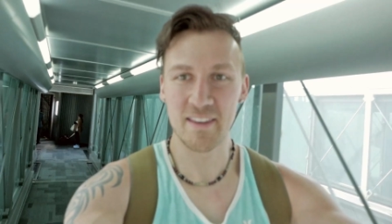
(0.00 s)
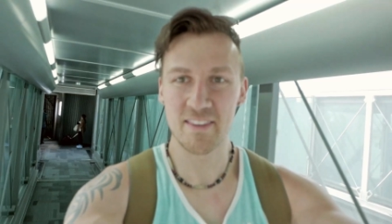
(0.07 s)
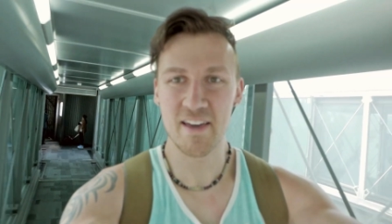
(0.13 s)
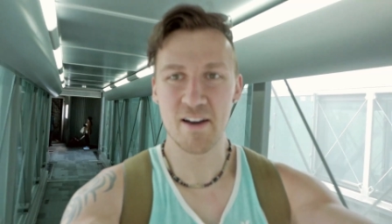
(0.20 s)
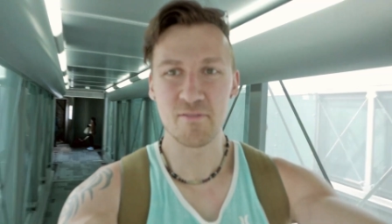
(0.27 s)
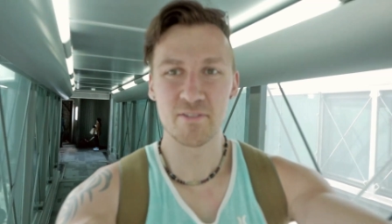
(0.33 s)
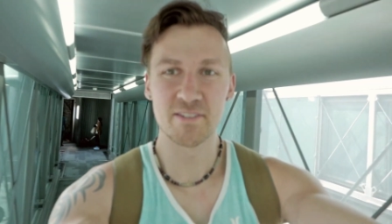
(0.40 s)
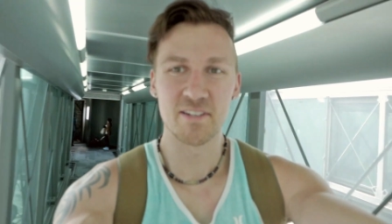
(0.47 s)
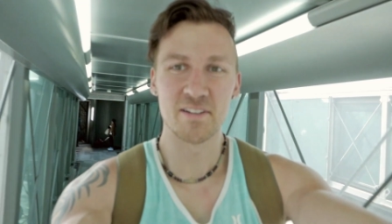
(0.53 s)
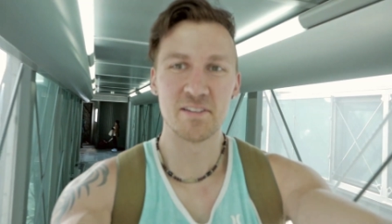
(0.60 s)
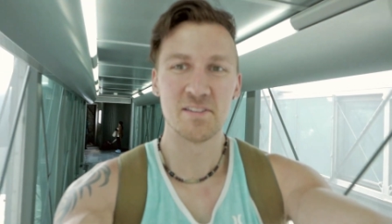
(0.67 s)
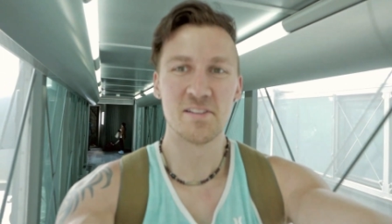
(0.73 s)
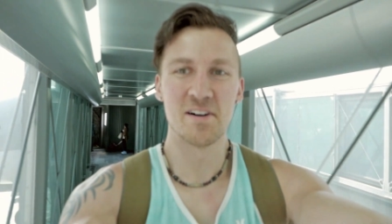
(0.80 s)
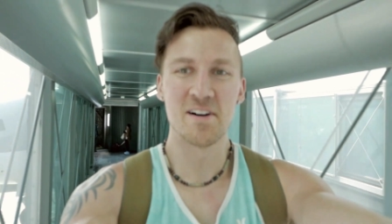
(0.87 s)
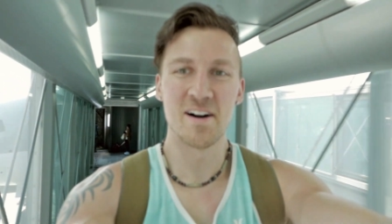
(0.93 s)
That was a
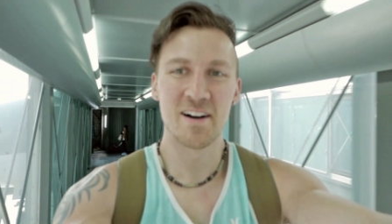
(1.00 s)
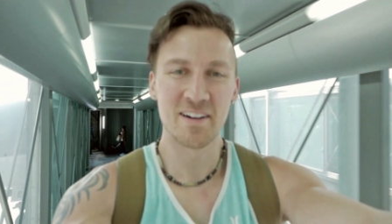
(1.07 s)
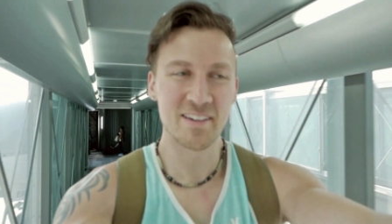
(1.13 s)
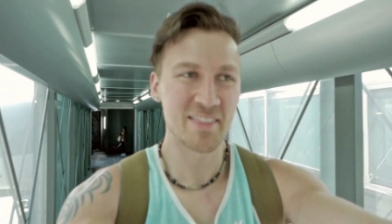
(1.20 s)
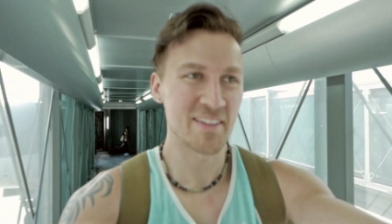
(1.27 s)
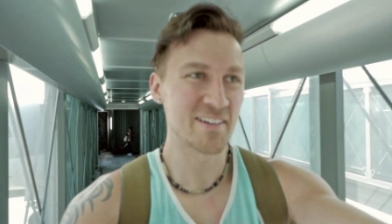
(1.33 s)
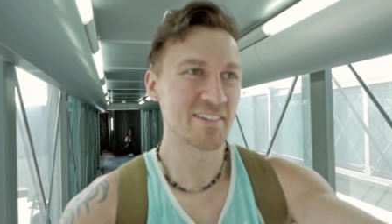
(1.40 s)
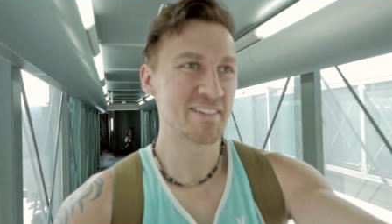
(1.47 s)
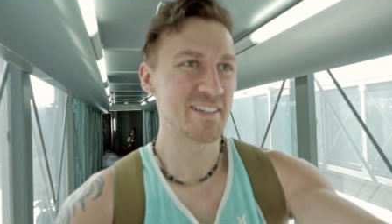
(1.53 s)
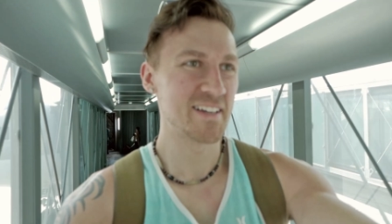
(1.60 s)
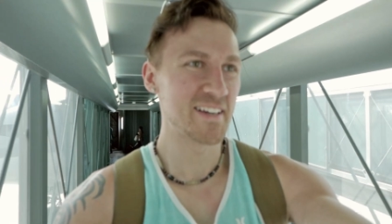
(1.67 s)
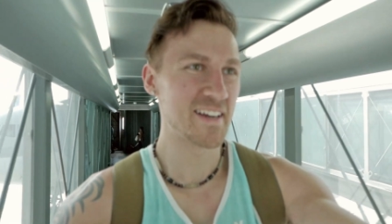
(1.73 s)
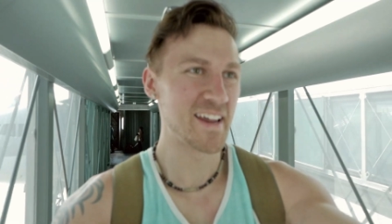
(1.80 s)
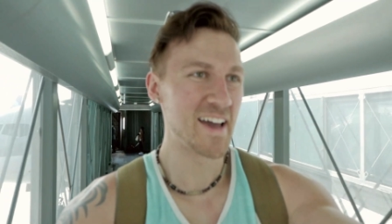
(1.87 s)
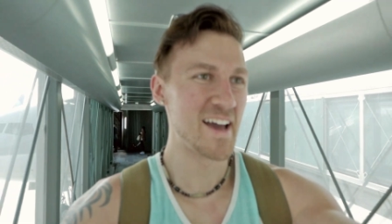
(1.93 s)
long 13
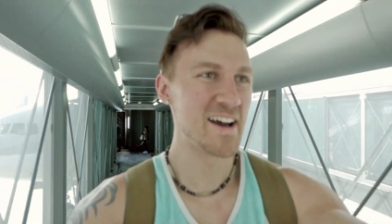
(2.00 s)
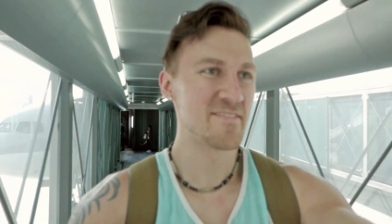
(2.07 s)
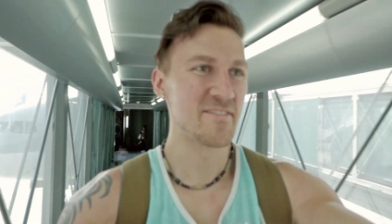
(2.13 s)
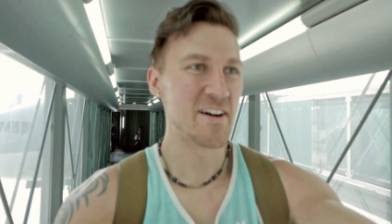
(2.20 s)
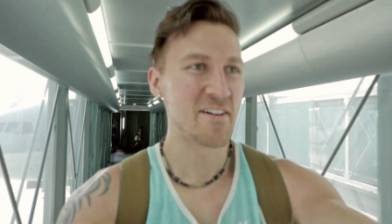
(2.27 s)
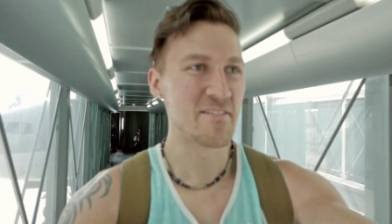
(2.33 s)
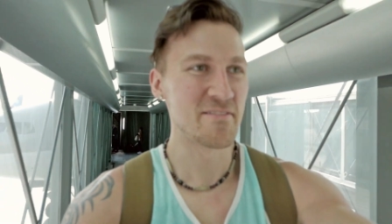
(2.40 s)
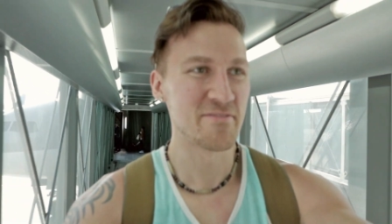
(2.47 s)
and a half hour